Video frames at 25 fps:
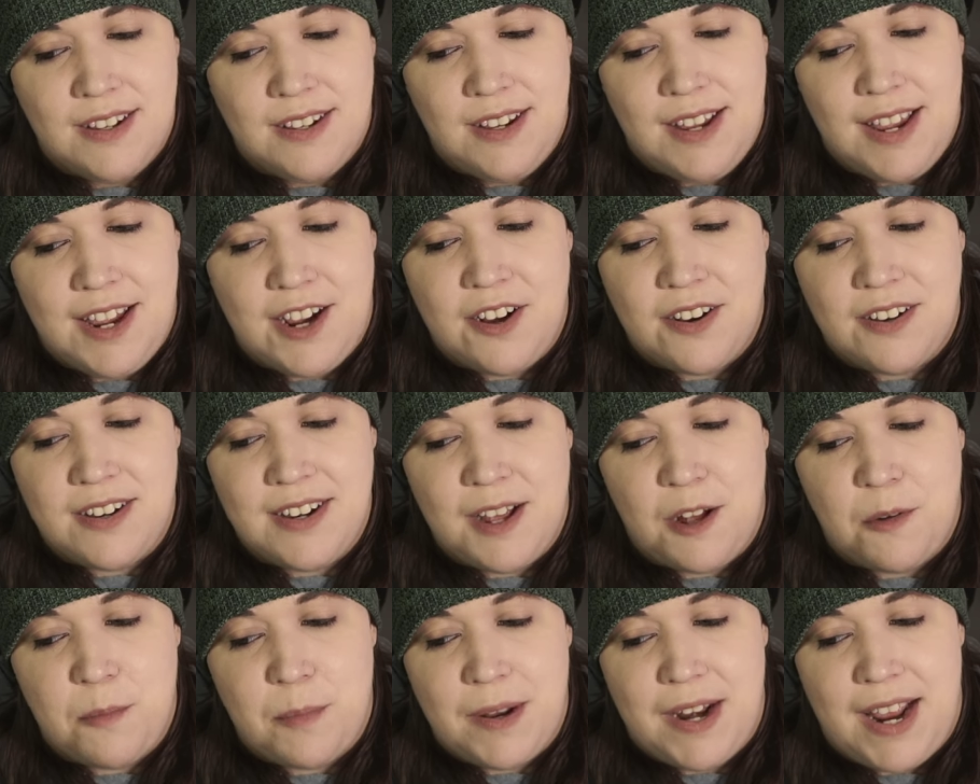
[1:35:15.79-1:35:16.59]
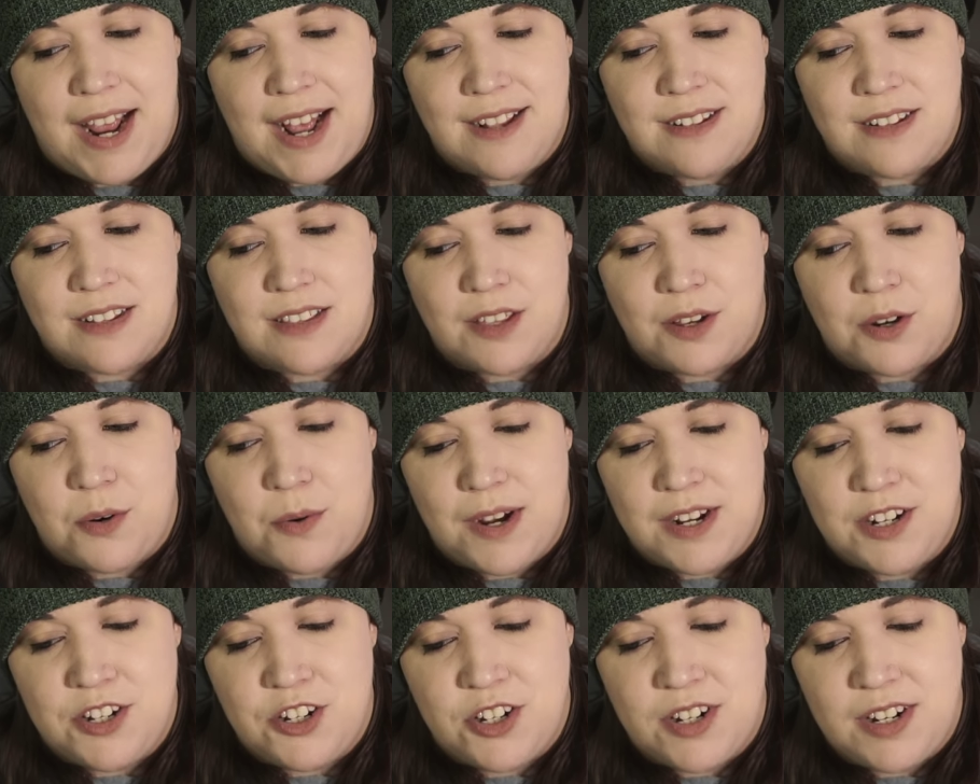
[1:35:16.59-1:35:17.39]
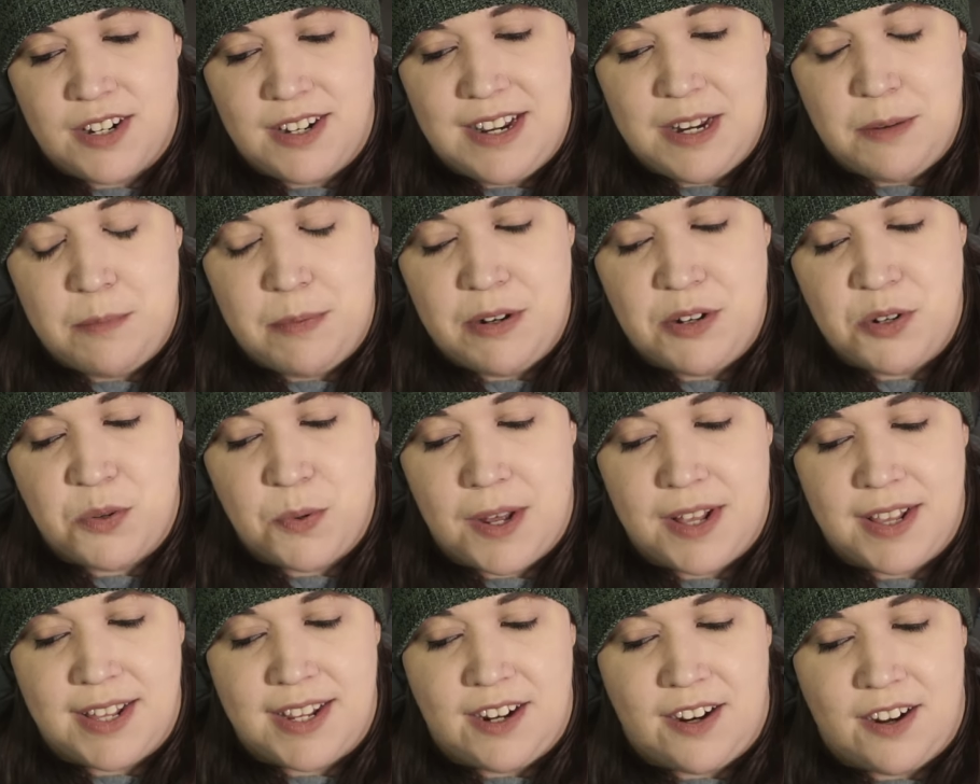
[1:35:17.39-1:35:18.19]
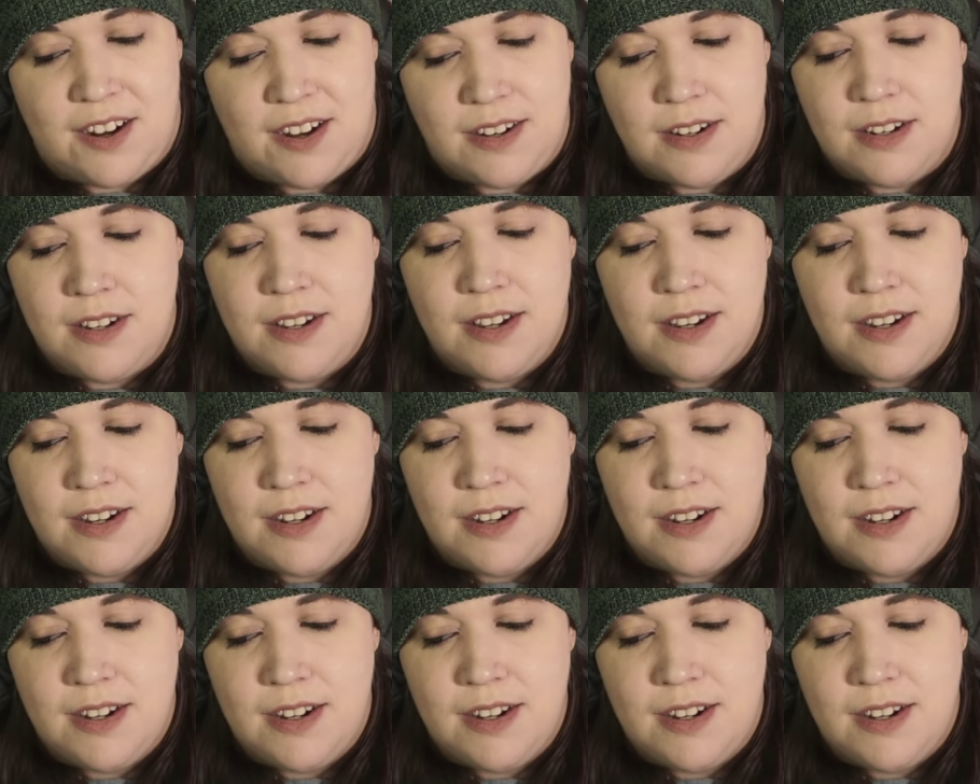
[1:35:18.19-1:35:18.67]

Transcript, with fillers: He couldn't help but ask the question he'd been dwelling on.